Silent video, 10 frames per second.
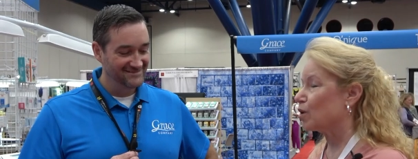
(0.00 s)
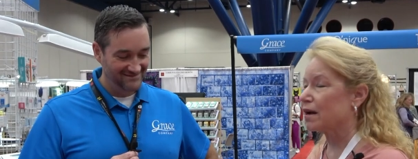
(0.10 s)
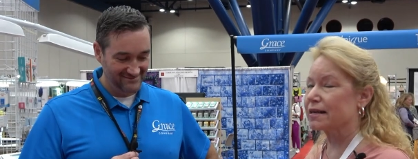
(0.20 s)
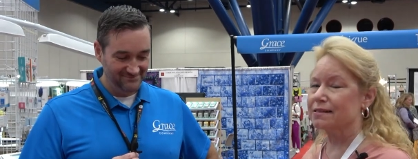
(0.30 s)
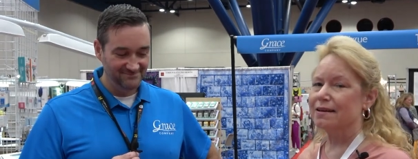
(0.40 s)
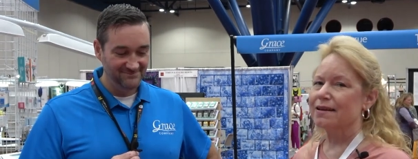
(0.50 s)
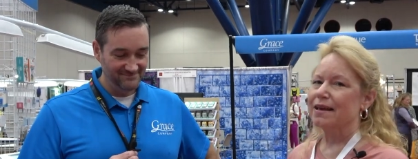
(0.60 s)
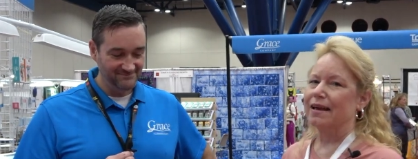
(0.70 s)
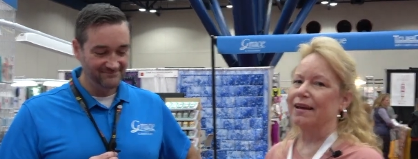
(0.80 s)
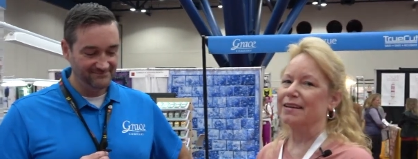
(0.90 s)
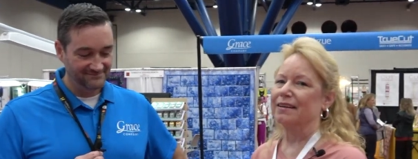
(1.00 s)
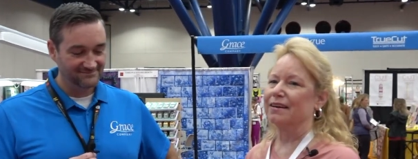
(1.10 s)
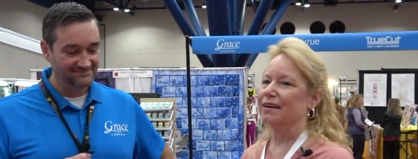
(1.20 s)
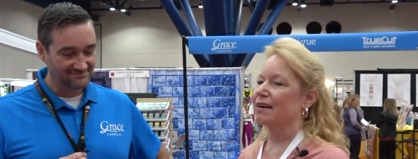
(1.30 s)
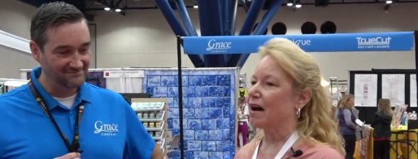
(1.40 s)
Speaker 1: products. And uh,
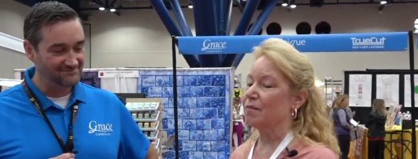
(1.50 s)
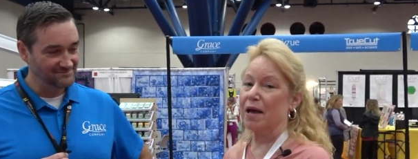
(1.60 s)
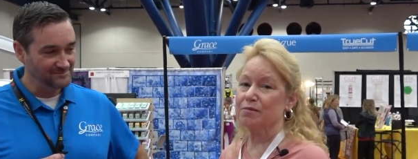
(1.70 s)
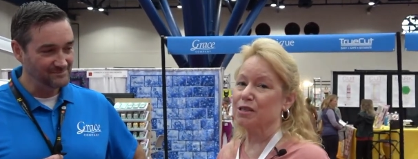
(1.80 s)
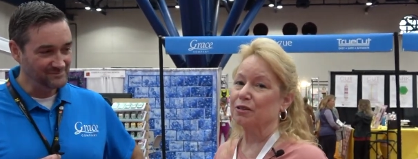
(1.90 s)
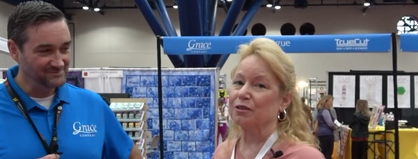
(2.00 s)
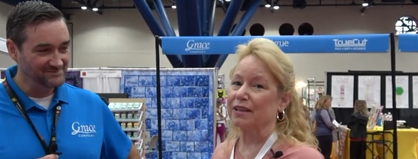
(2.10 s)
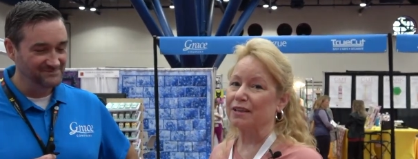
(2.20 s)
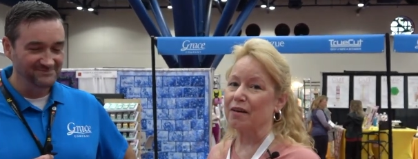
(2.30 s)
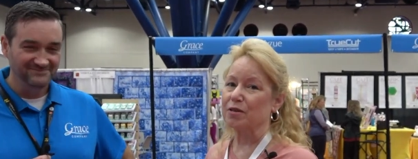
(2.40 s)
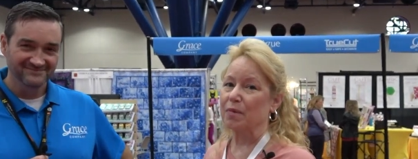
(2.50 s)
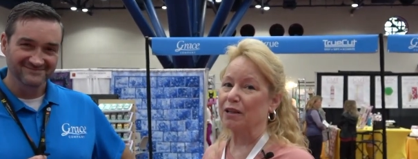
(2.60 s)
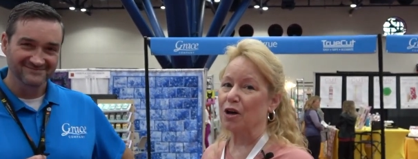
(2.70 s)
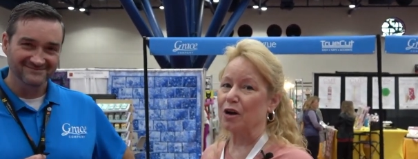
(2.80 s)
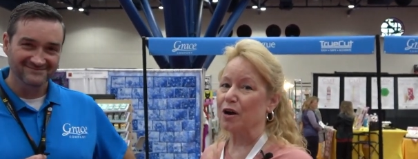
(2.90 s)
I'm absolutely loving my
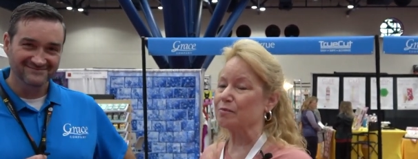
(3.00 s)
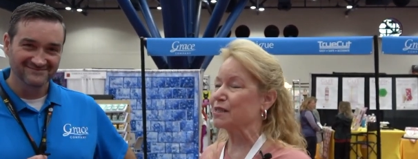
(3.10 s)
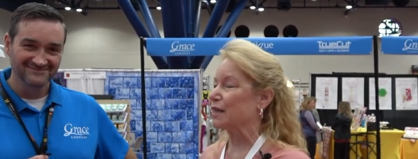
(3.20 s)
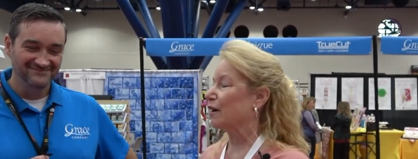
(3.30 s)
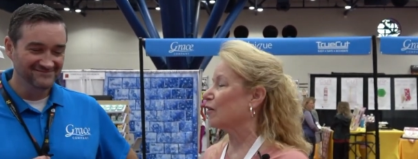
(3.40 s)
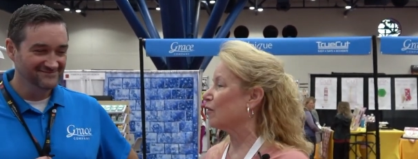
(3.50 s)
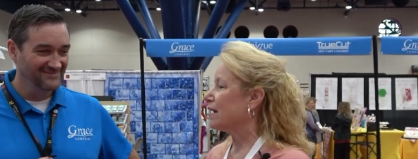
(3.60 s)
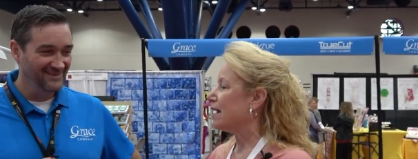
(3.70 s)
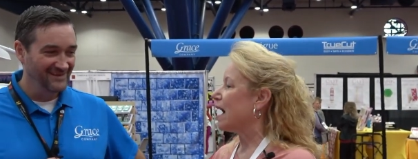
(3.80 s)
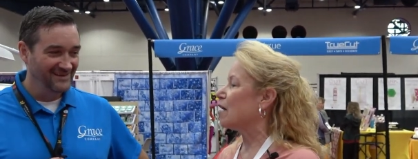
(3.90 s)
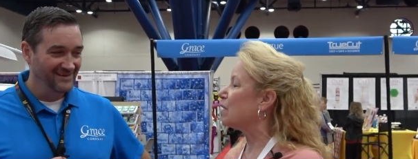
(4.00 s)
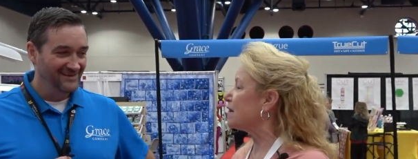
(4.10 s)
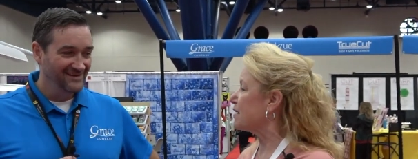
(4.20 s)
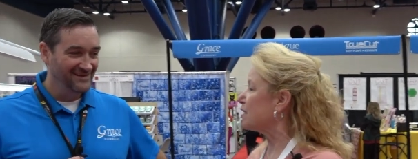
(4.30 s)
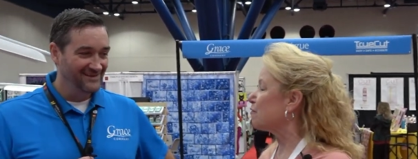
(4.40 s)
long arm. So I want to
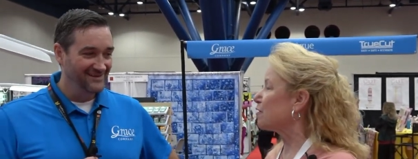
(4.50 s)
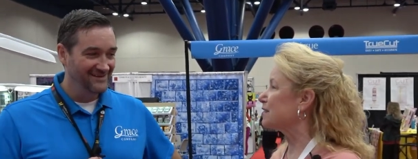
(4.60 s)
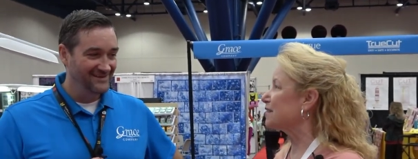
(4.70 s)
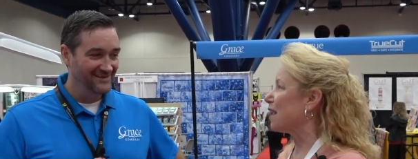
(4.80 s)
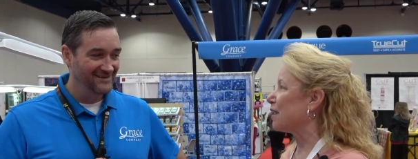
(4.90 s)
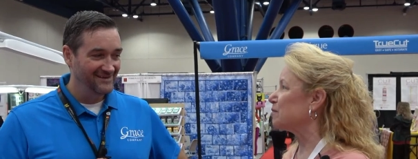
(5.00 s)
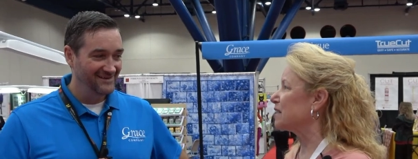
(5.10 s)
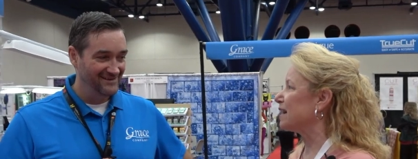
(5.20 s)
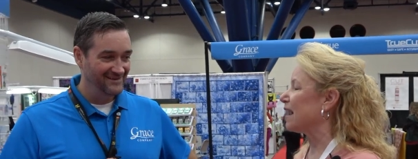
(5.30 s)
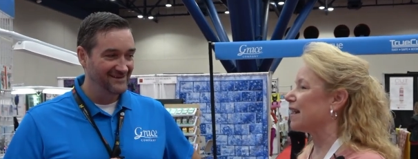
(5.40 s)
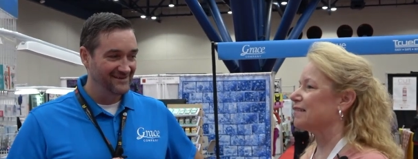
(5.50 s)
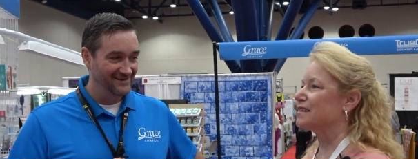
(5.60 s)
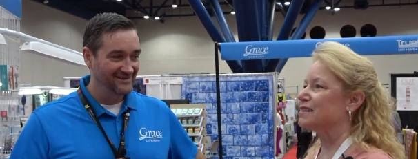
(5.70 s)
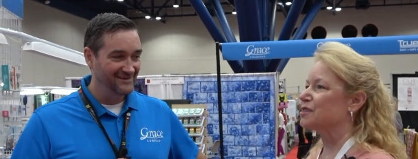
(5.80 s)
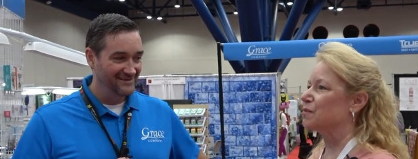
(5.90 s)
thank you for the time today.
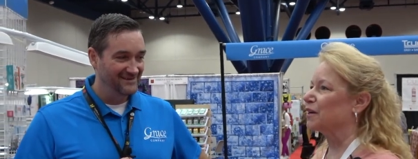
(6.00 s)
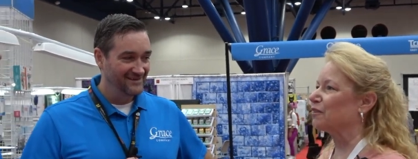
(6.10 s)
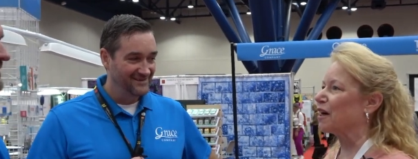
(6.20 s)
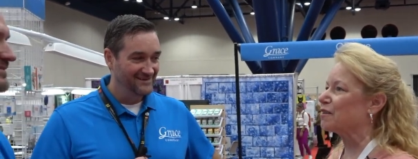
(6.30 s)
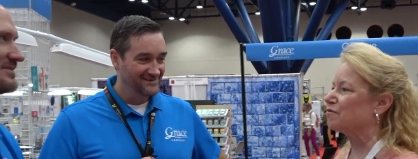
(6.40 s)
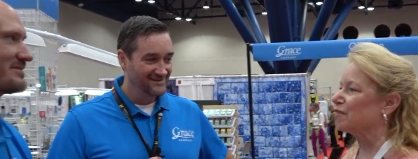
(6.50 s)
This has been a lot of